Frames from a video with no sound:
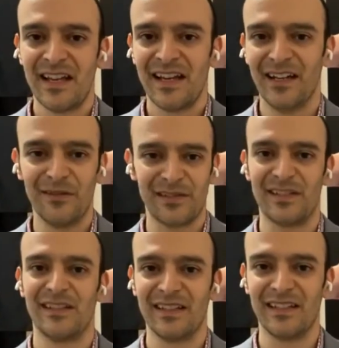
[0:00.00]
and all of a
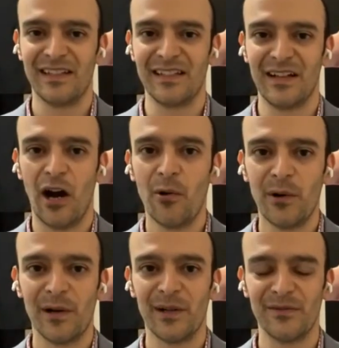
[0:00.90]
sudden the
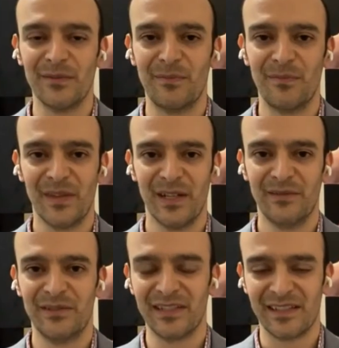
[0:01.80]
owner
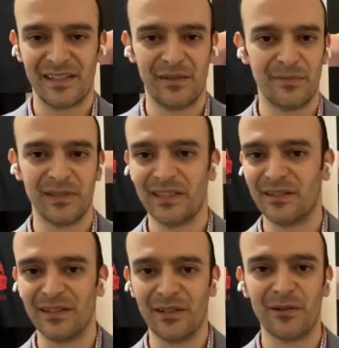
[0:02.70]
of the assembly
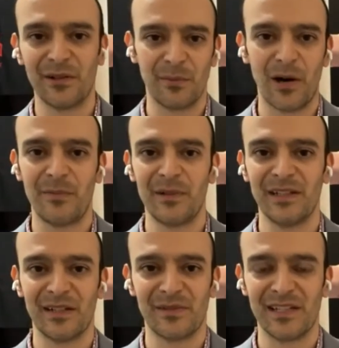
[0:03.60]
or the owner of the property
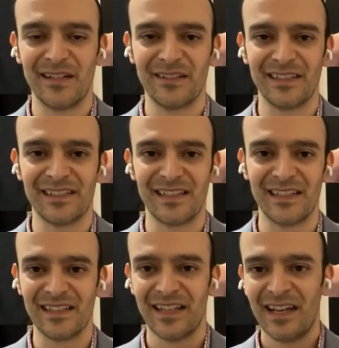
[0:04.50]
comes out and
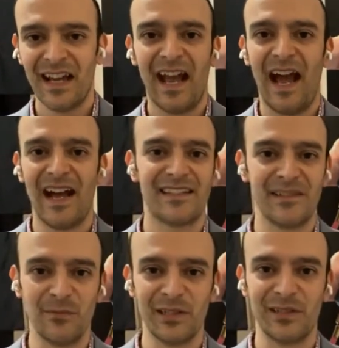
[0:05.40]
says, ask
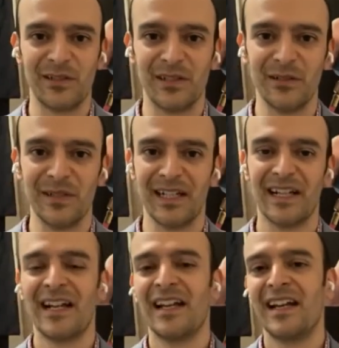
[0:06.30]
them what they're doing,
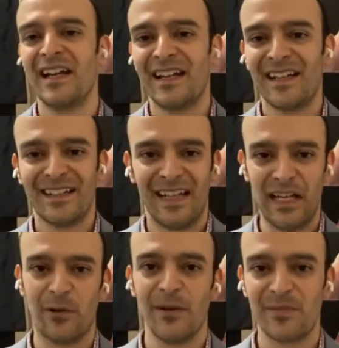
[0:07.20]

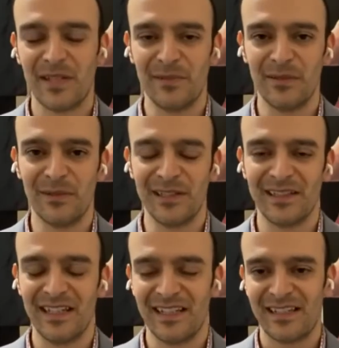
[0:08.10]
interrupts them in the middle of the
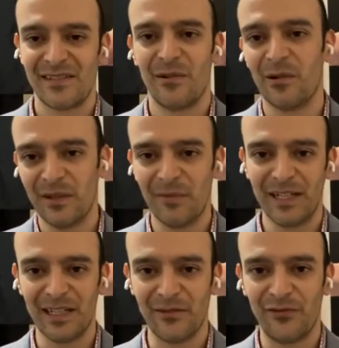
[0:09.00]
test, or they
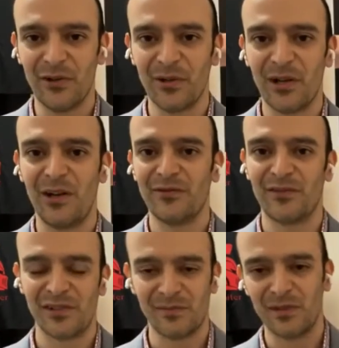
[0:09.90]
might get a phone call
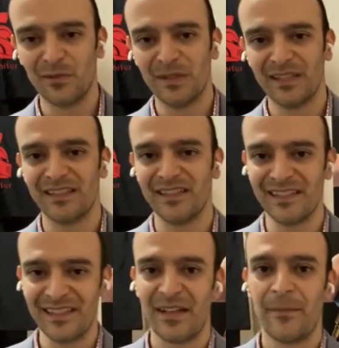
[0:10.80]
for some new
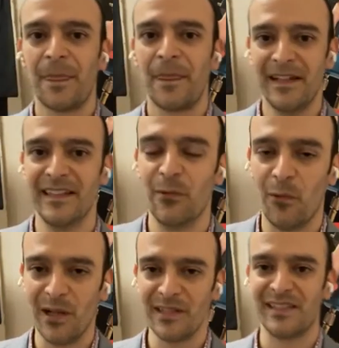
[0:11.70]
business and they
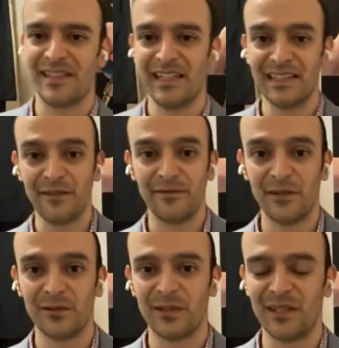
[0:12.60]
want to take that
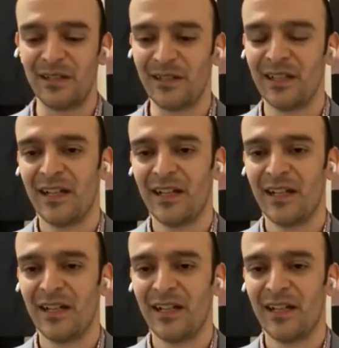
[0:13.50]
phone call.